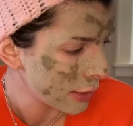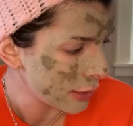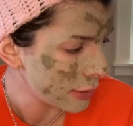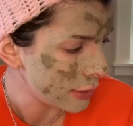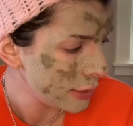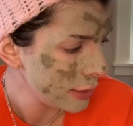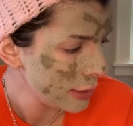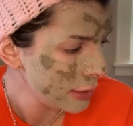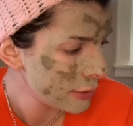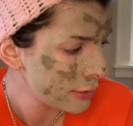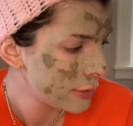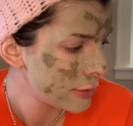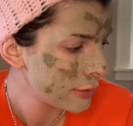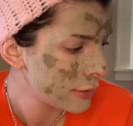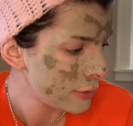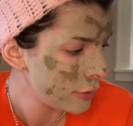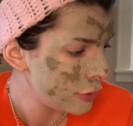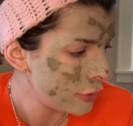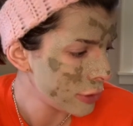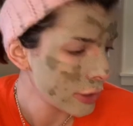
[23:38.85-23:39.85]
Cause he's
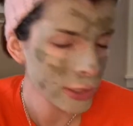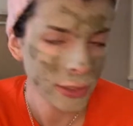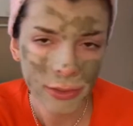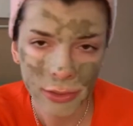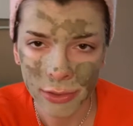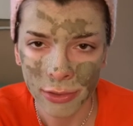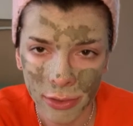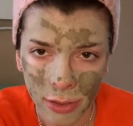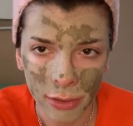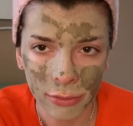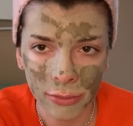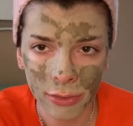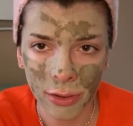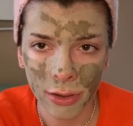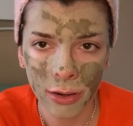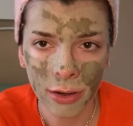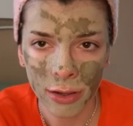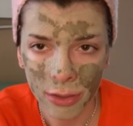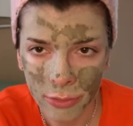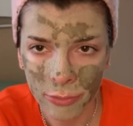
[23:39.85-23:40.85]
just
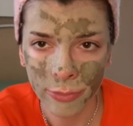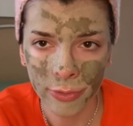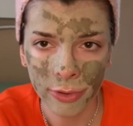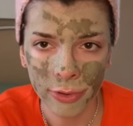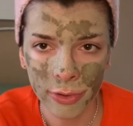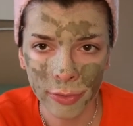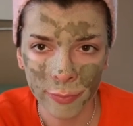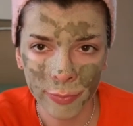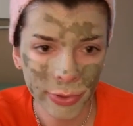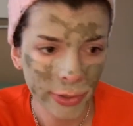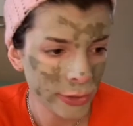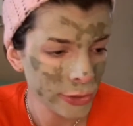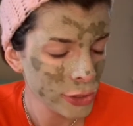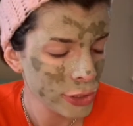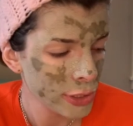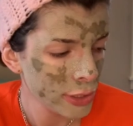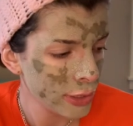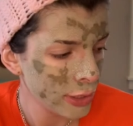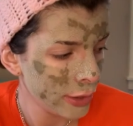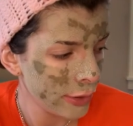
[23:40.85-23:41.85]
awkward and
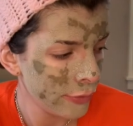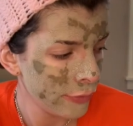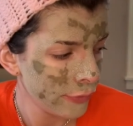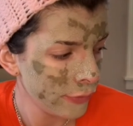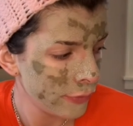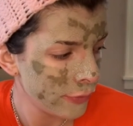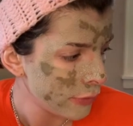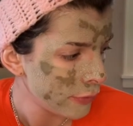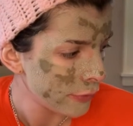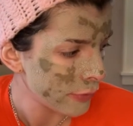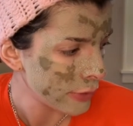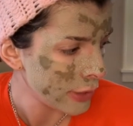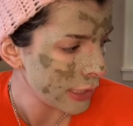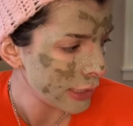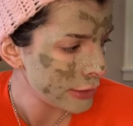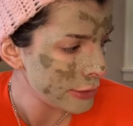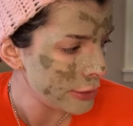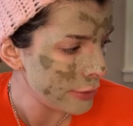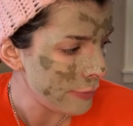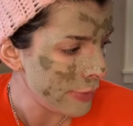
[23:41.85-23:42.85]
pushy enough for
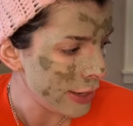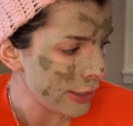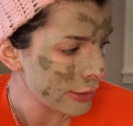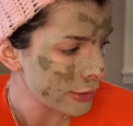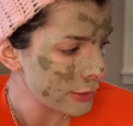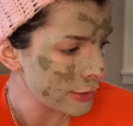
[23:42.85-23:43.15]
that to make